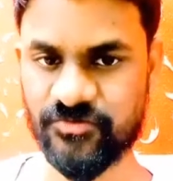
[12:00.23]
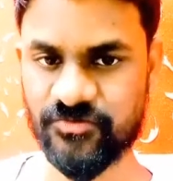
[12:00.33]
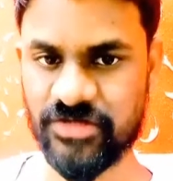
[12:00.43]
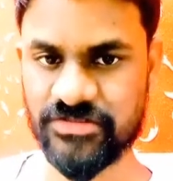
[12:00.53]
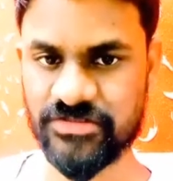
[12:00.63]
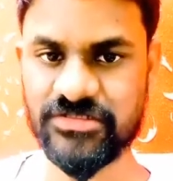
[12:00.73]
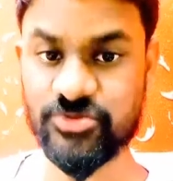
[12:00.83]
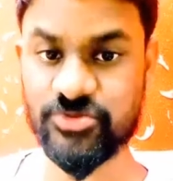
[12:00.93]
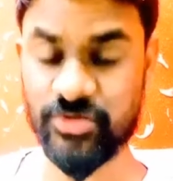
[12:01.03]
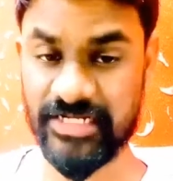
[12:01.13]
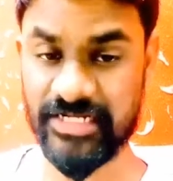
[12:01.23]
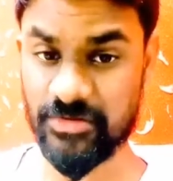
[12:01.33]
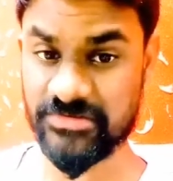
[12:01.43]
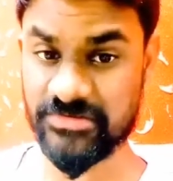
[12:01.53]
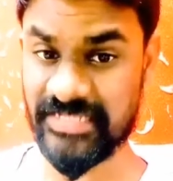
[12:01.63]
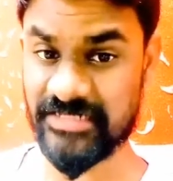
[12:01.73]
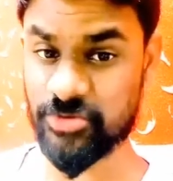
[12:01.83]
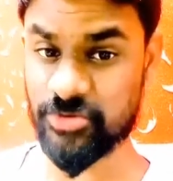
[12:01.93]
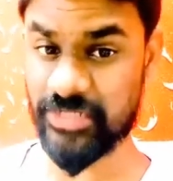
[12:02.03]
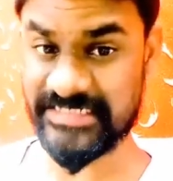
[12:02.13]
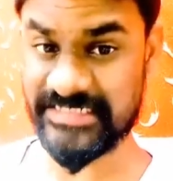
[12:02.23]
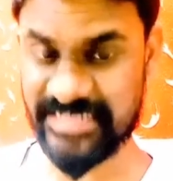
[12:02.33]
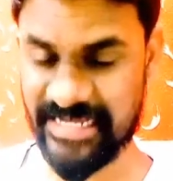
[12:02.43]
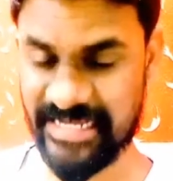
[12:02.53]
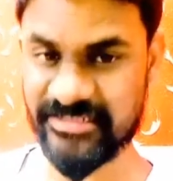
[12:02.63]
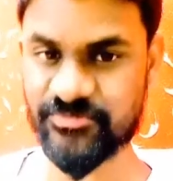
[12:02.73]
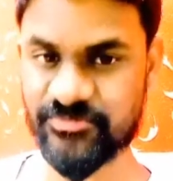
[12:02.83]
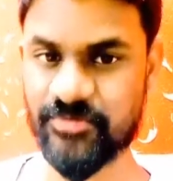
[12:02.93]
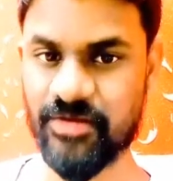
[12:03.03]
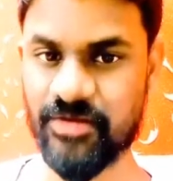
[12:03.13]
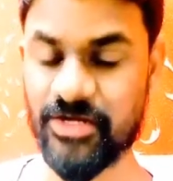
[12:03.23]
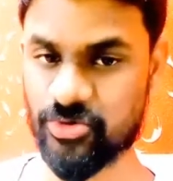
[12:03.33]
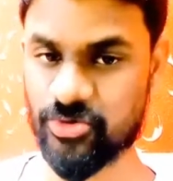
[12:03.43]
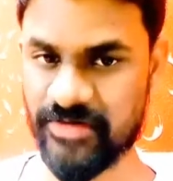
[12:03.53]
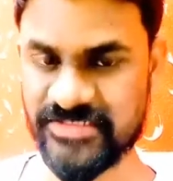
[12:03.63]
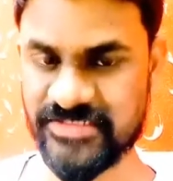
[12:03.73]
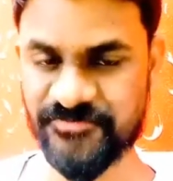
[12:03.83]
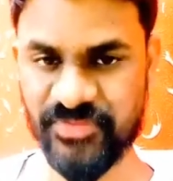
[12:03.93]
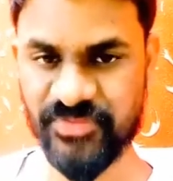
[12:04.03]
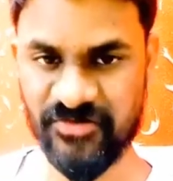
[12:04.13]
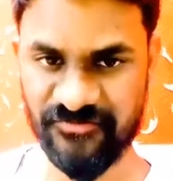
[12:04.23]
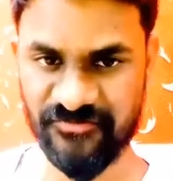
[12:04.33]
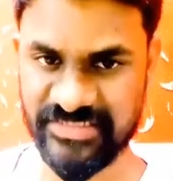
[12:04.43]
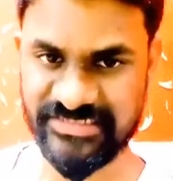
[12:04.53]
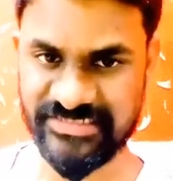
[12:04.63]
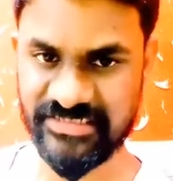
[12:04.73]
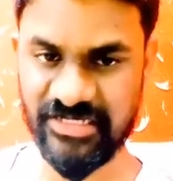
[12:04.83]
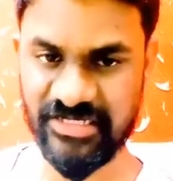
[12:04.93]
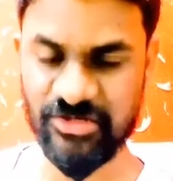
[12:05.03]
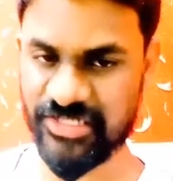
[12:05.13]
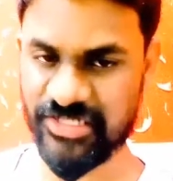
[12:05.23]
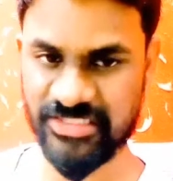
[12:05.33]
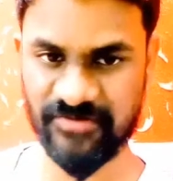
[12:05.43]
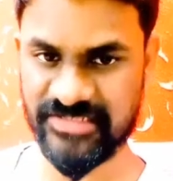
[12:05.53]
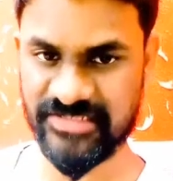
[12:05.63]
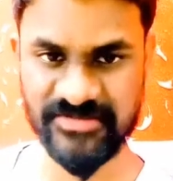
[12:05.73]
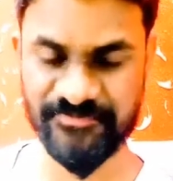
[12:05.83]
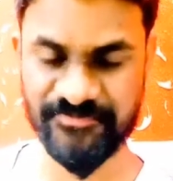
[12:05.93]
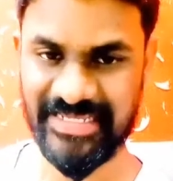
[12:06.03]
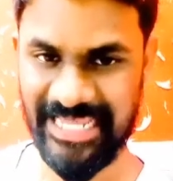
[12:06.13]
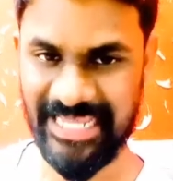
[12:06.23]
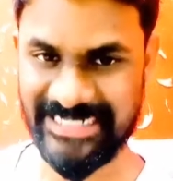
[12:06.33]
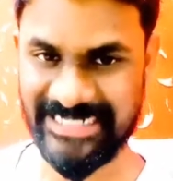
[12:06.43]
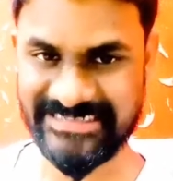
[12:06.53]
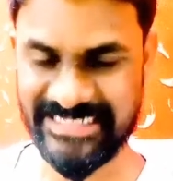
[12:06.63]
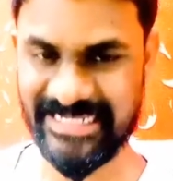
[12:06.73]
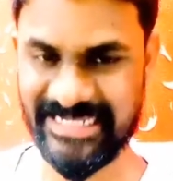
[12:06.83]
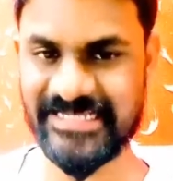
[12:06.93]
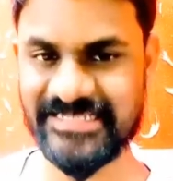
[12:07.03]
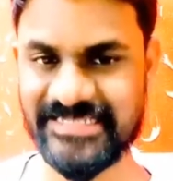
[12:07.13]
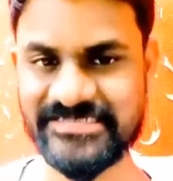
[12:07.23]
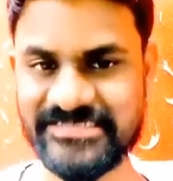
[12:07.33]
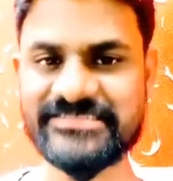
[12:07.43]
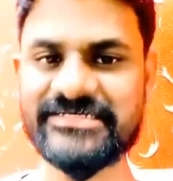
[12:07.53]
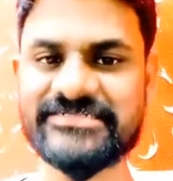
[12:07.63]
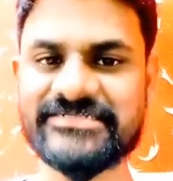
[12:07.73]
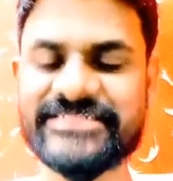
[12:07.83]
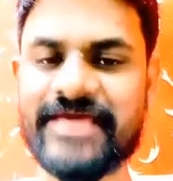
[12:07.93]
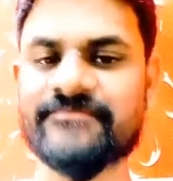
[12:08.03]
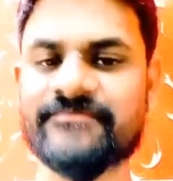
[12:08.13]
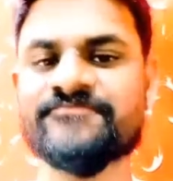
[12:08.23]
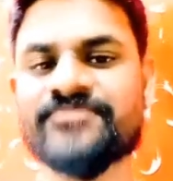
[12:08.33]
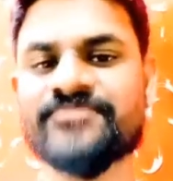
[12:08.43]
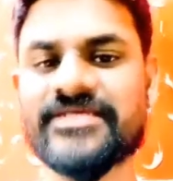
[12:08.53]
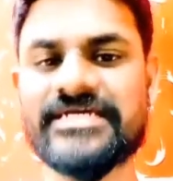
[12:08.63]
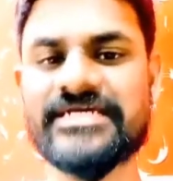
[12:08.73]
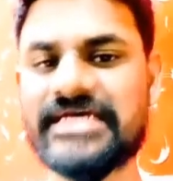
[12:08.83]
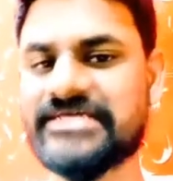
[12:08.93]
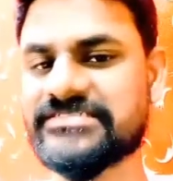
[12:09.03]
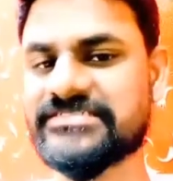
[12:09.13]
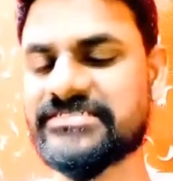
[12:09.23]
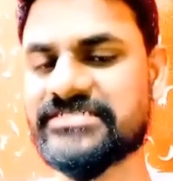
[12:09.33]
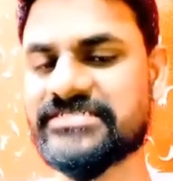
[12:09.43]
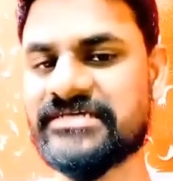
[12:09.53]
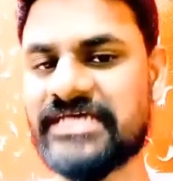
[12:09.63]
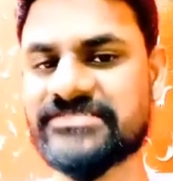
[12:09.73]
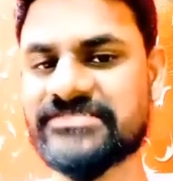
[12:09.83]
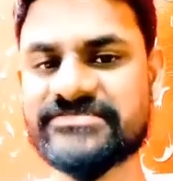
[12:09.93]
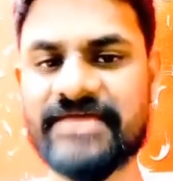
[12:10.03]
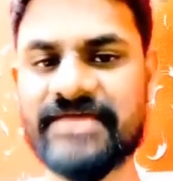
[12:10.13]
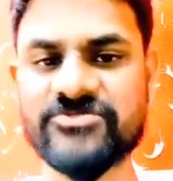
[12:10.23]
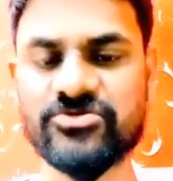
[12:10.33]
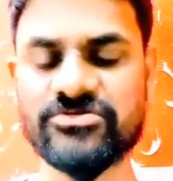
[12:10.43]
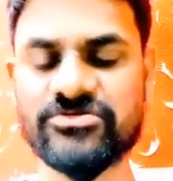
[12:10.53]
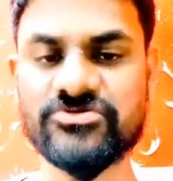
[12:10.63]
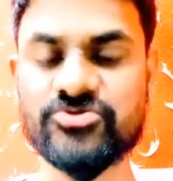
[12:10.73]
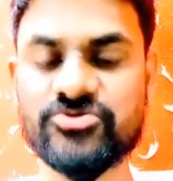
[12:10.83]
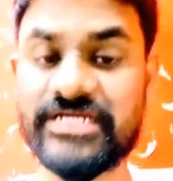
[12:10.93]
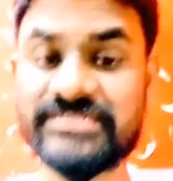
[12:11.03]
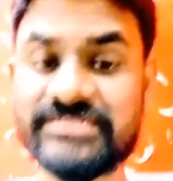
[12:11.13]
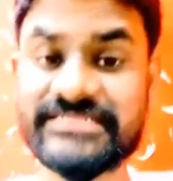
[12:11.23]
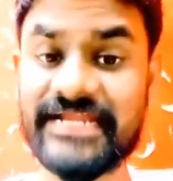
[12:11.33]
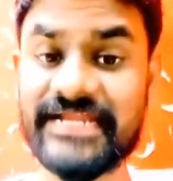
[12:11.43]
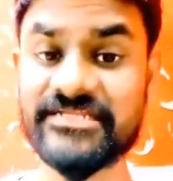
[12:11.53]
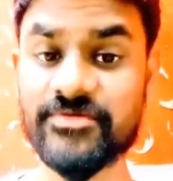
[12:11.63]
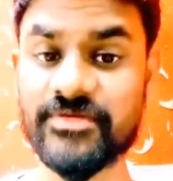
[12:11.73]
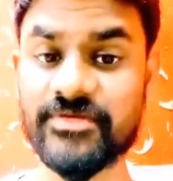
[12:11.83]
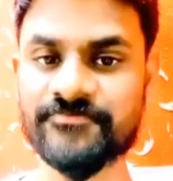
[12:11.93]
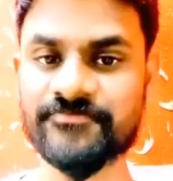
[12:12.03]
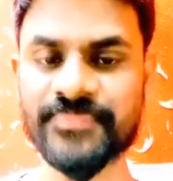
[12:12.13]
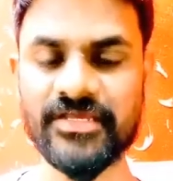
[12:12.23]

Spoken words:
what you can do is that you can target the people by two ways. First is location wise, and second is the time. As the time zone, you can target the people.